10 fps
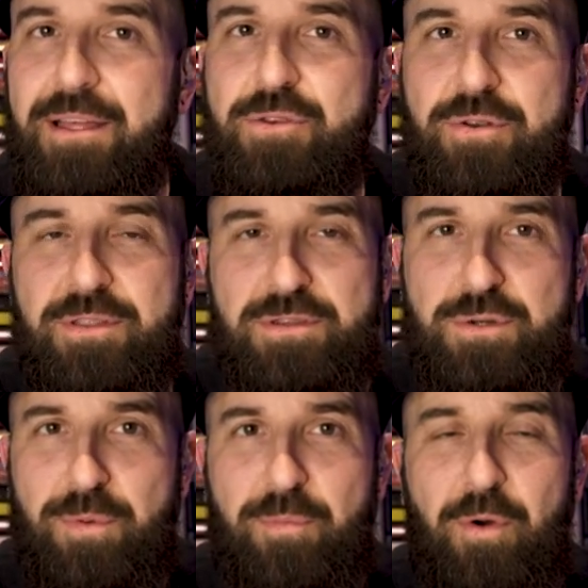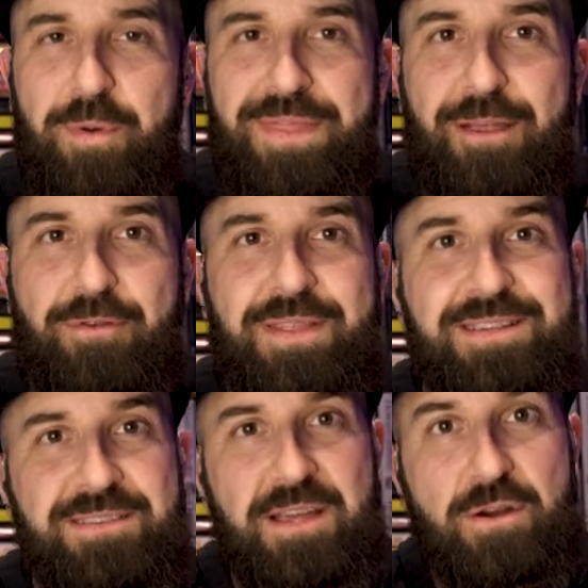during the Super Bowl, but they
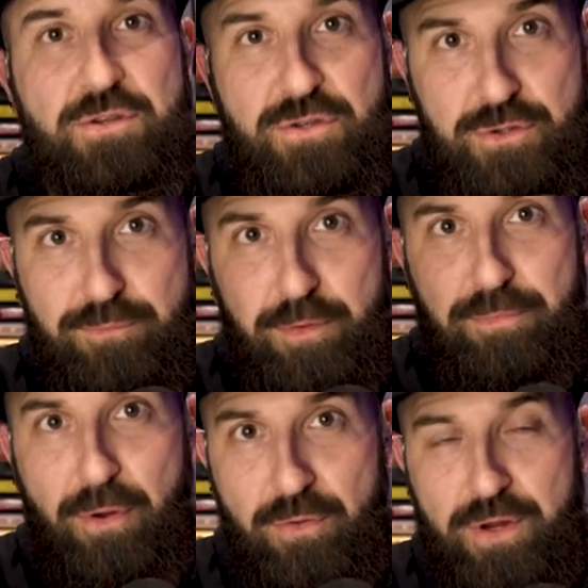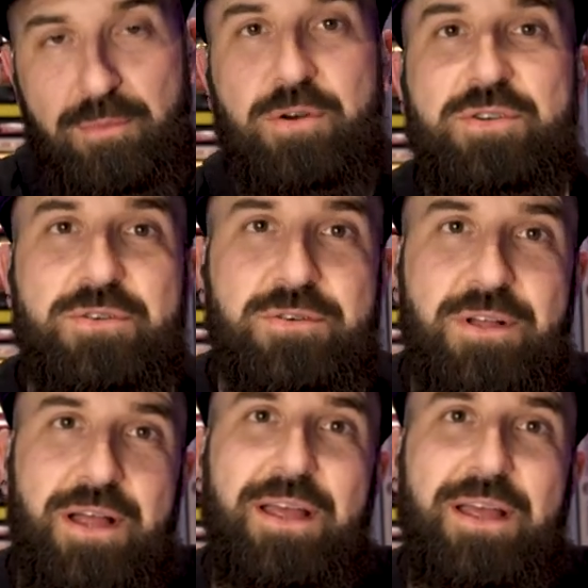release their Super Bowl commercial